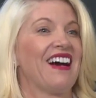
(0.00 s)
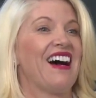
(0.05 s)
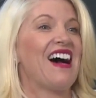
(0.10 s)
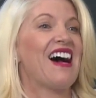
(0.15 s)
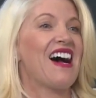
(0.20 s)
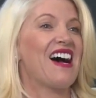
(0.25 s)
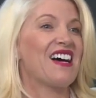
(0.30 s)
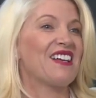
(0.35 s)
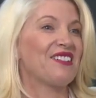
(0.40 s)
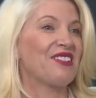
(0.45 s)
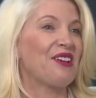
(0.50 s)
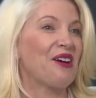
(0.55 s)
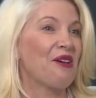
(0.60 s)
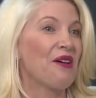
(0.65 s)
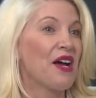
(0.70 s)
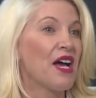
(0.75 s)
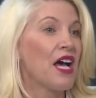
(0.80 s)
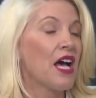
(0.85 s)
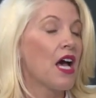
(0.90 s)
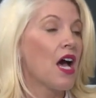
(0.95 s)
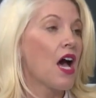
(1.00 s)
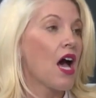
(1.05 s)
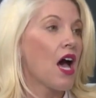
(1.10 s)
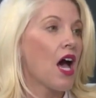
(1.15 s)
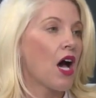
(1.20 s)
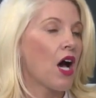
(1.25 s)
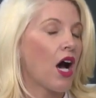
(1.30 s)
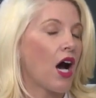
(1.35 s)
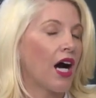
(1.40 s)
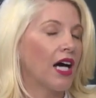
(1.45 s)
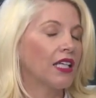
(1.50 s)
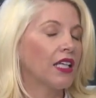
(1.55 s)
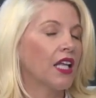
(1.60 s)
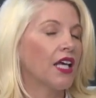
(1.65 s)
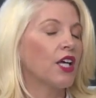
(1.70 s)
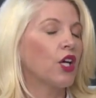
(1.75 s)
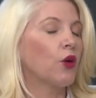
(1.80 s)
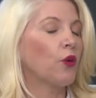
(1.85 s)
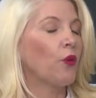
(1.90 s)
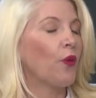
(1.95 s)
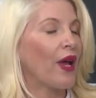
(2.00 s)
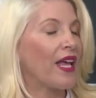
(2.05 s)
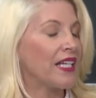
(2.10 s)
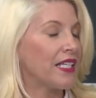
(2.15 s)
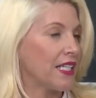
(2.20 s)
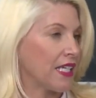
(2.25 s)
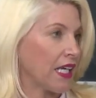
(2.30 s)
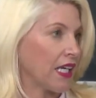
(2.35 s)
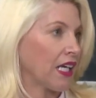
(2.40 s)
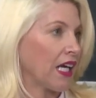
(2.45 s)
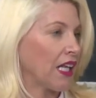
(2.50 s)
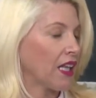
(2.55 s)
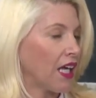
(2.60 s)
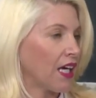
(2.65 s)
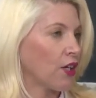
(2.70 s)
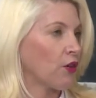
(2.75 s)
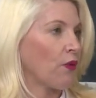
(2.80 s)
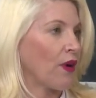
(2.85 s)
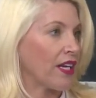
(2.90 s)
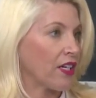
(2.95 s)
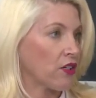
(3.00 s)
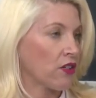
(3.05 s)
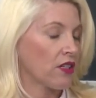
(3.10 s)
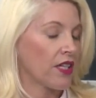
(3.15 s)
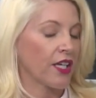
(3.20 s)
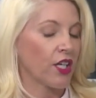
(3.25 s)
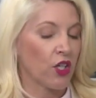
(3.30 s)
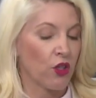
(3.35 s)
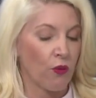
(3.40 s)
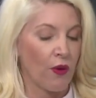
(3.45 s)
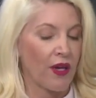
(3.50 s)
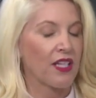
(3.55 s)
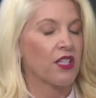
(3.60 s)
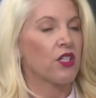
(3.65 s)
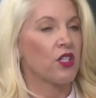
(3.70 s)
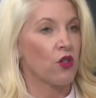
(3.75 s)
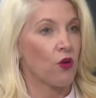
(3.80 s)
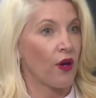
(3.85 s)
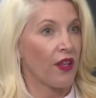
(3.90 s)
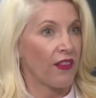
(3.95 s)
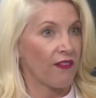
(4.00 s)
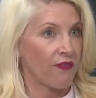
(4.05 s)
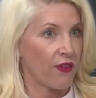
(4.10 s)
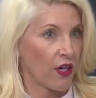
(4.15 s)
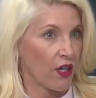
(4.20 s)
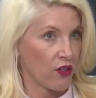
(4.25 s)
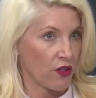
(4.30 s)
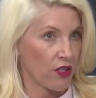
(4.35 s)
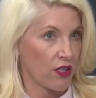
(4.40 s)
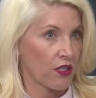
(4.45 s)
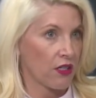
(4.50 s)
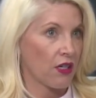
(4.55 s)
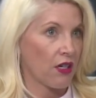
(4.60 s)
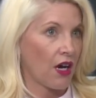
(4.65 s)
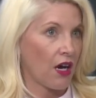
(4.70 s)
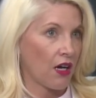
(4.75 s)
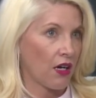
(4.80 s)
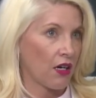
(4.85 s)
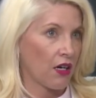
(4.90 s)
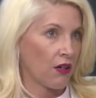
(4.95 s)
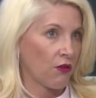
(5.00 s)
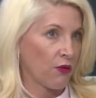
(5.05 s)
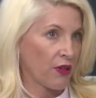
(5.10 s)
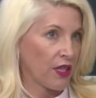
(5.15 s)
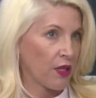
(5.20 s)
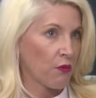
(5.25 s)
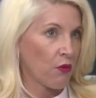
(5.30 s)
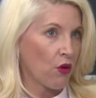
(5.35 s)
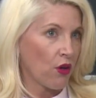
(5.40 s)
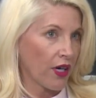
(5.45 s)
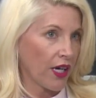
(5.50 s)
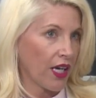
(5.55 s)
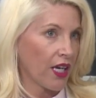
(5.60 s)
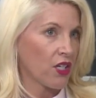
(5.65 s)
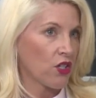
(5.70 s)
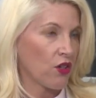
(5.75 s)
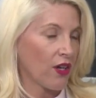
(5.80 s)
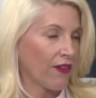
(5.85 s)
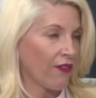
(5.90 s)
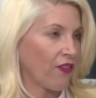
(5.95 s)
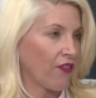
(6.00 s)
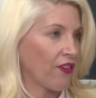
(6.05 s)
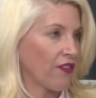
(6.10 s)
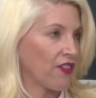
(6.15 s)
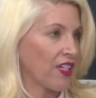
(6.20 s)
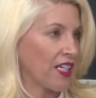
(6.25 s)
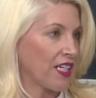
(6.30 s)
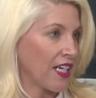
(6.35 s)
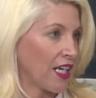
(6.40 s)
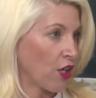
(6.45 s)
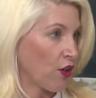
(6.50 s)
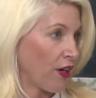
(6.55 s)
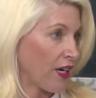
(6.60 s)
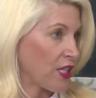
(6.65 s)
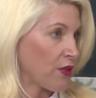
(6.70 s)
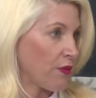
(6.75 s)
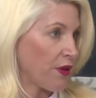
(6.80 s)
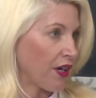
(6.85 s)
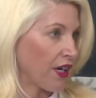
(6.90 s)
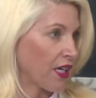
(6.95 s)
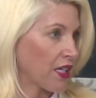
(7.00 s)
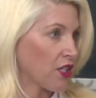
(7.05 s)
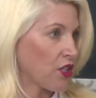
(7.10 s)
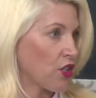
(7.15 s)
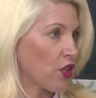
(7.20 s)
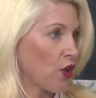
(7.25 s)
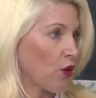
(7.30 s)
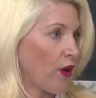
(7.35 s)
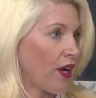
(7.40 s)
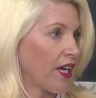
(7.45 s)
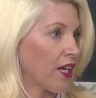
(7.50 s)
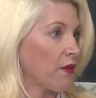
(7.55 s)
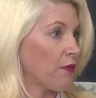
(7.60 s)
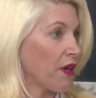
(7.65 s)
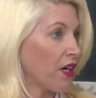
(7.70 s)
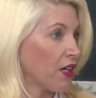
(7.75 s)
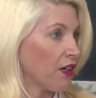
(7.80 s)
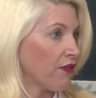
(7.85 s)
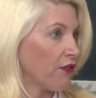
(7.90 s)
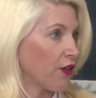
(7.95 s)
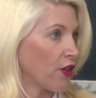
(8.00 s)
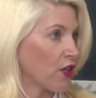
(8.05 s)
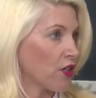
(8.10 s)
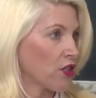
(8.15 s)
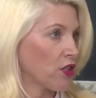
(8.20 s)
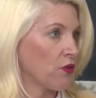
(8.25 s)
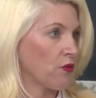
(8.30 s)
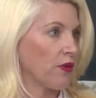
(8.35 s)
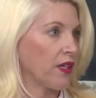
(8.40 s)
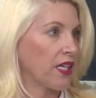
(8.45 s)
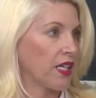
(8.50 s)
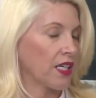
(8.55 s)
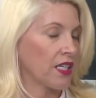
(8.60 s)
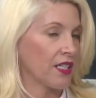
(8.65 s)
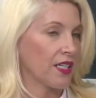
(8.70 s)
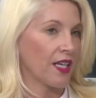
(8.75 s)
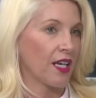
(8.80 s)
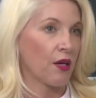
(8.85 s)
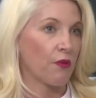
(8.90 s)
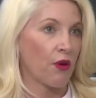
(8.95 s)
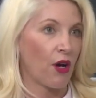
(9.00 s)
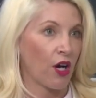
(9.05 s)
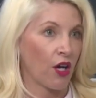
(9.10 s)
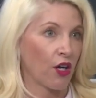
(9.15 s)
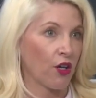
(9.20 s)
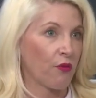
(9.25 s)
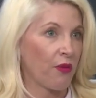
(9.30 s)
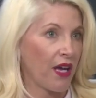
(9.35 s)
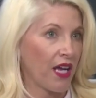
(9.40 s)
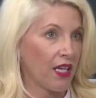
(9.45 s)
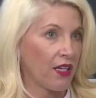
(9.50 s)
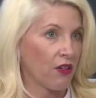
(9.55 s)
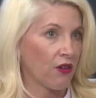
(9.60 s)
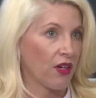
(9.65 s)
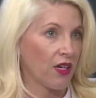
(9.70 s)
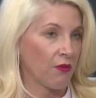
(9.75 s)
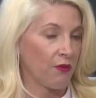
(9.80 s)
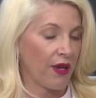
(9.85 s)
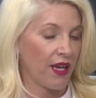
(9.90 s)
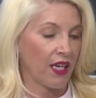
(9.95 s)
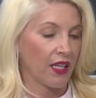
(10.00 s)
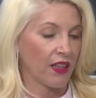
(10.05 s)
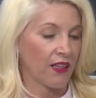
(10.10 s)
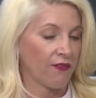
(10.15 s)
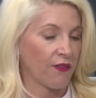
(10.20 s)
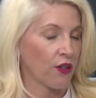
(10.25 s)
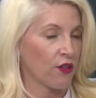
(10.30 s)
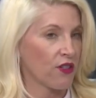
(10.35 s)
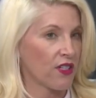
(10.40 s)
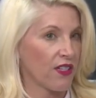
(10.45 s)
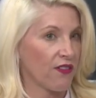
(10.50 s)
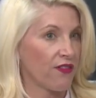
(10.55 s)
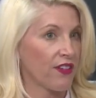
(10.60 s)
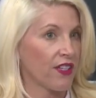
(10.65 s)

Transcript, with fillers: Uh, so unlike renting, a lot of rentals, like your rent's due on the first. With a mortgage, you have a fifteen day grace period. So at AmeriFirst, we can set up auto pay. You can pay it the first, the